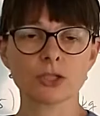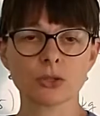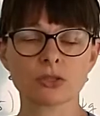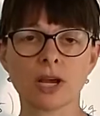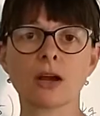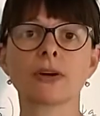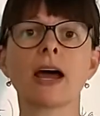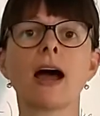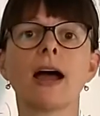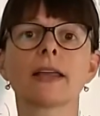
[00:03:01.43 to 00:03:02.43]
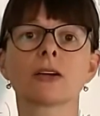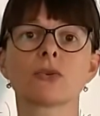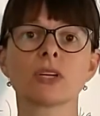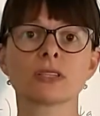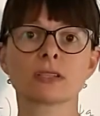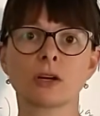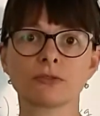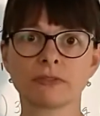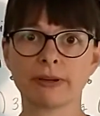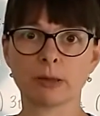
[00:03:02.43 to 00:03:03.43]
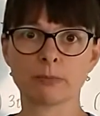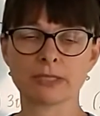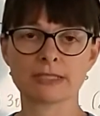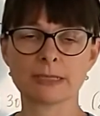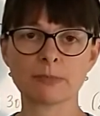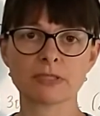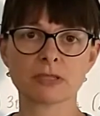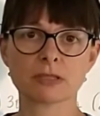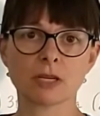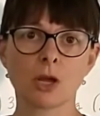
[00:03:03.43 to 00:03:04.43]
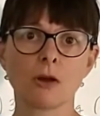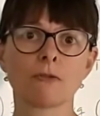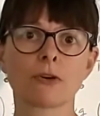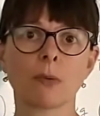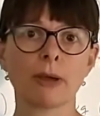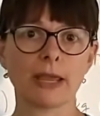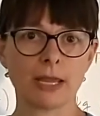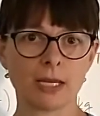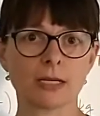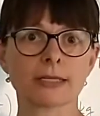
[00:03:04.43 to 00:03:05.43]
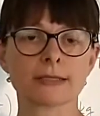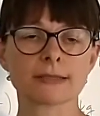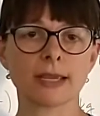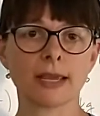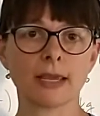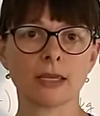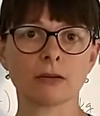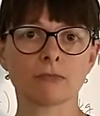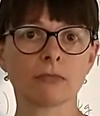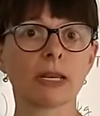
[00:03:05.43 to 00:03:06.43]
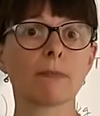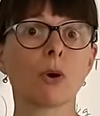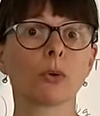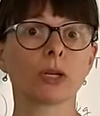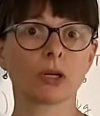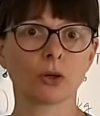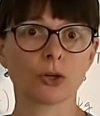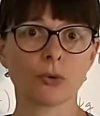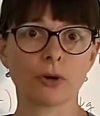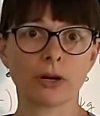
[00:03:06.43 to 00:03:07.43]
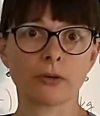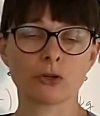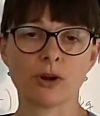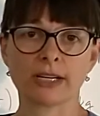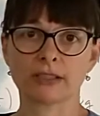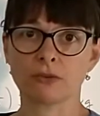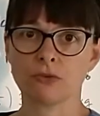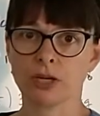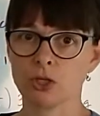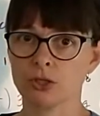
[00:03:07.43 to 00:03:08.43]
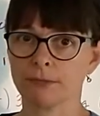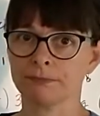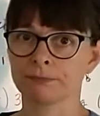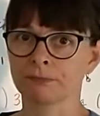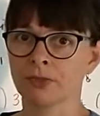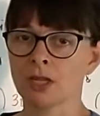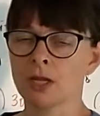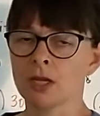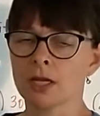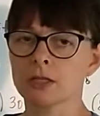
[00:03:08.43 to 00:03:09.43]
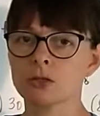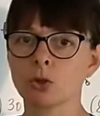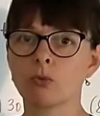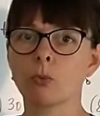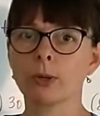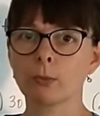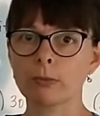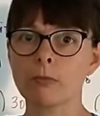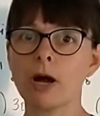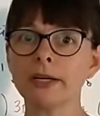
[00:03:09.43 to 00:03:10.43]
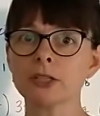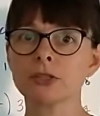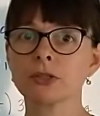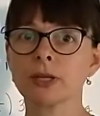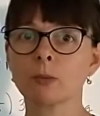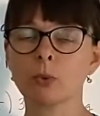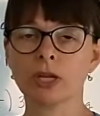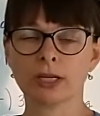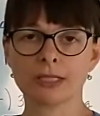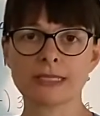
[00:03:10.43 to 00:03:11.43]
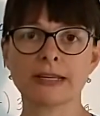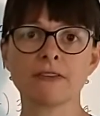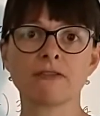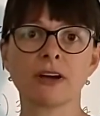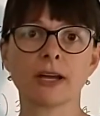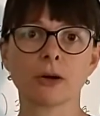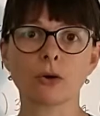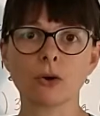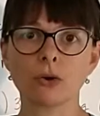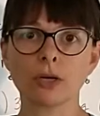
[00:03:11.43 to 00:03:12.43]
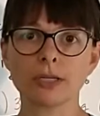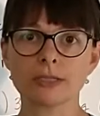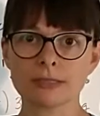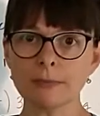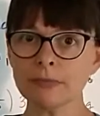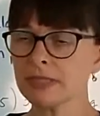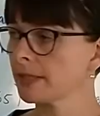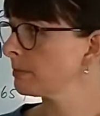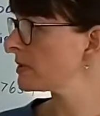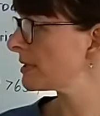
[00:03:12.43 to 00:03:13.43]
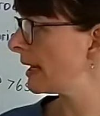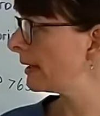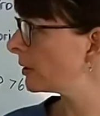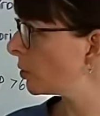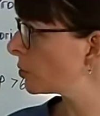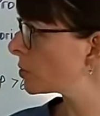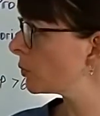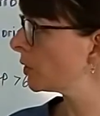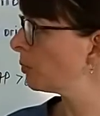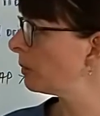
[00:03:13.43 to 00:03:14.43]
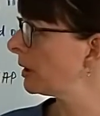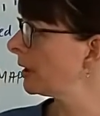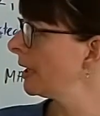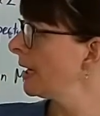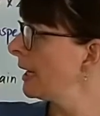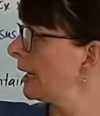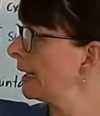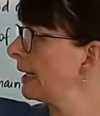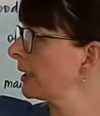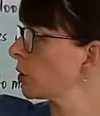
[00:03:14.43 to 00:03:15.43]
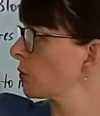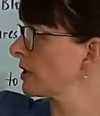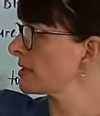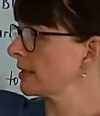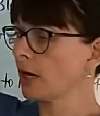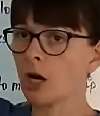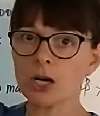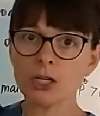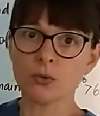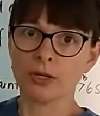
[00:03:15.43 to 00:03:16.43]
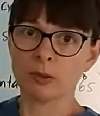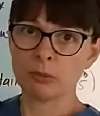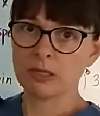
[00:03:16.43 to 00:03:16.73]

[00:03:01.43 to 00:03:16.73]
issues are at higher risk of developing sepsis from a, let's say, pneumonia or urinary tract infection. And so when we monitor them, we can identify early symptoms, and those would be an increase in heart rate